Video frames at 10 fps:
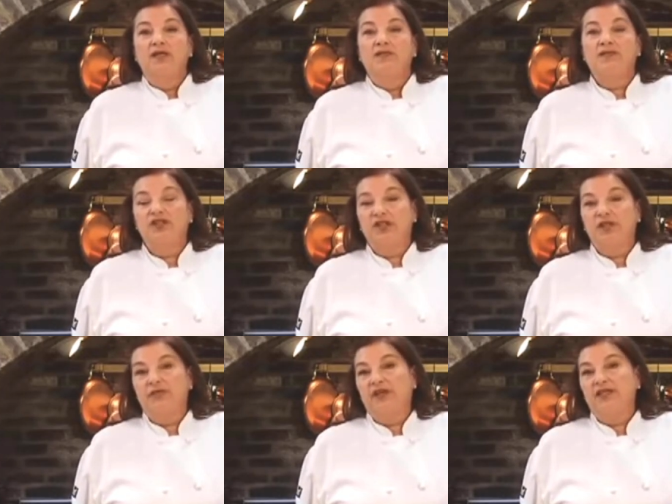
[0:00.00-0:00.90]
fishing
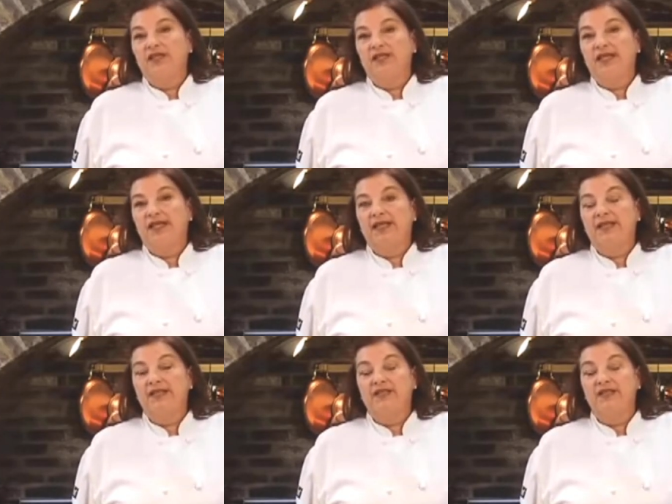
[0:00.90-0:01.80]
event,
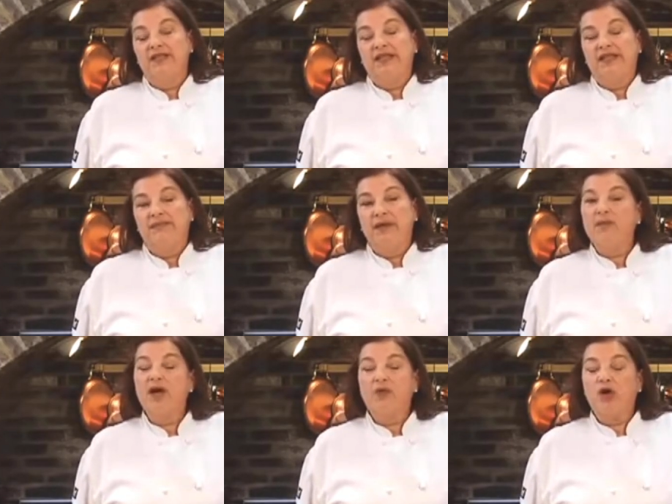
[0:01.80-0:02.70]
and my
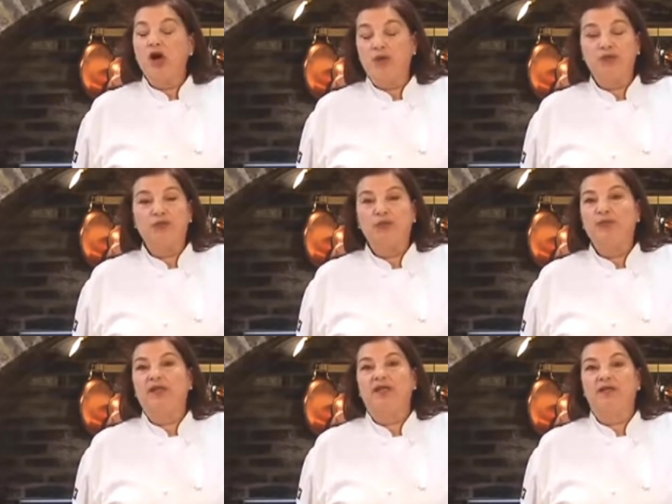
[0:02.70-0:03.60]
mom always
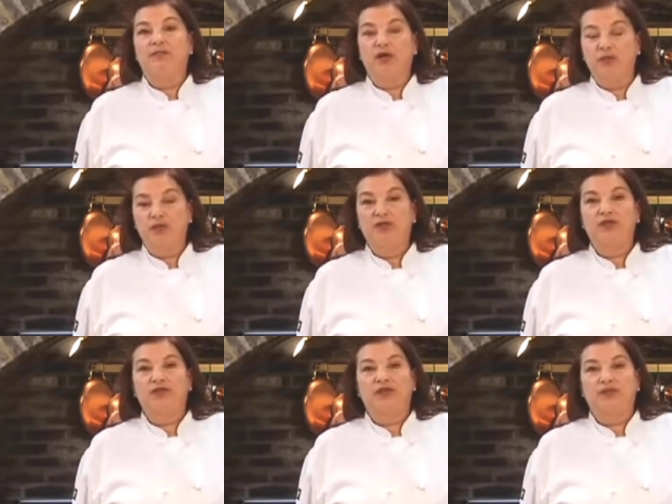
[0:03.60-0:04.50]
prepared barbecued
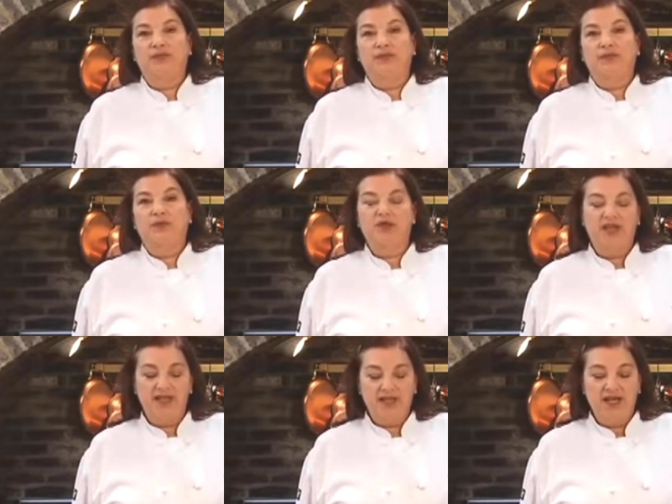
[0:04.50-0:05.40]
shrimp with
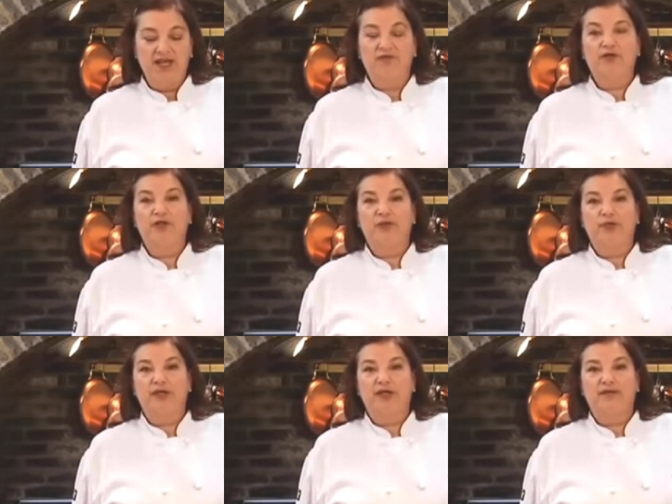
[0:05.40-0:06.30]
lots of hot French
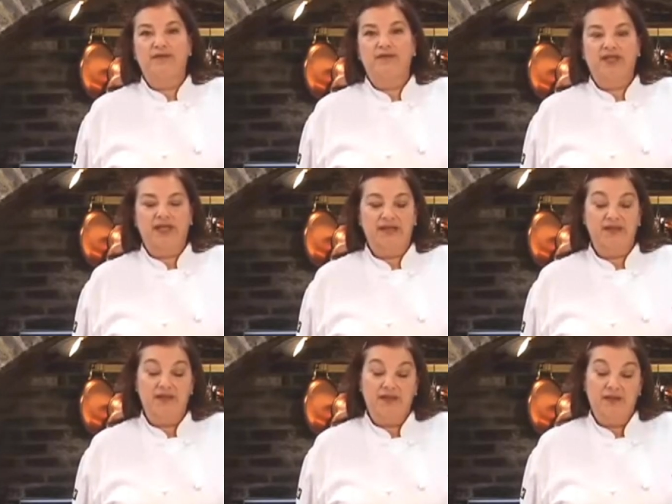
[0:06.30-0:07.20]
bread. And
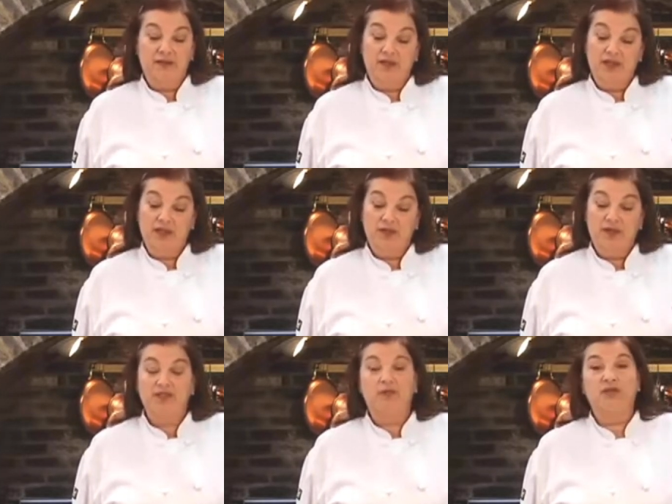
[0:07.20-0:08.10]
so this
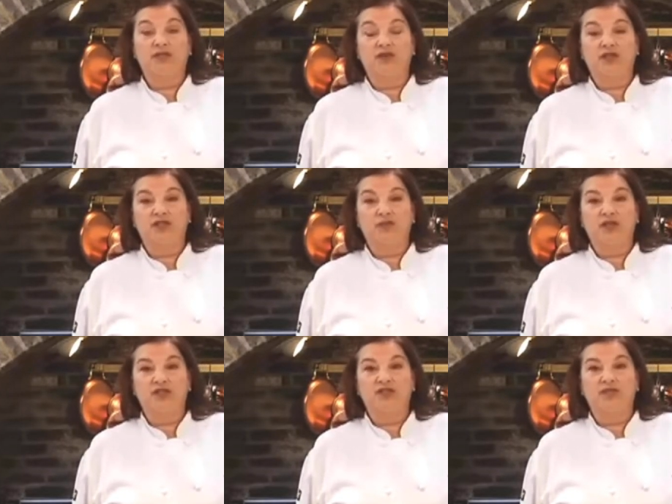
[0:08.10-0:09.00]
recipe is very
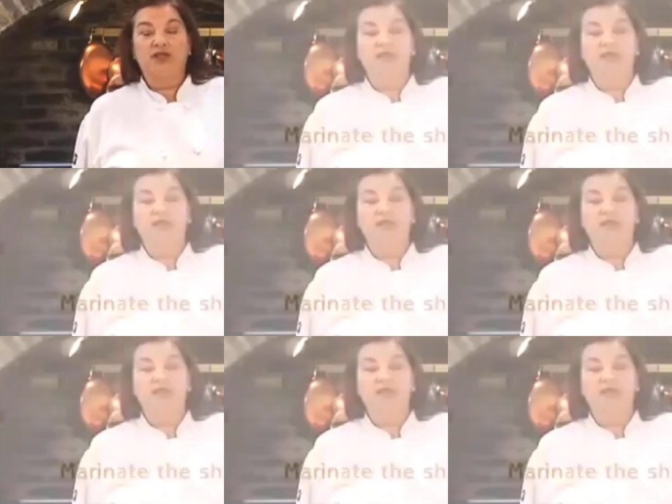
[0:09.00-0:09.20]
special to me.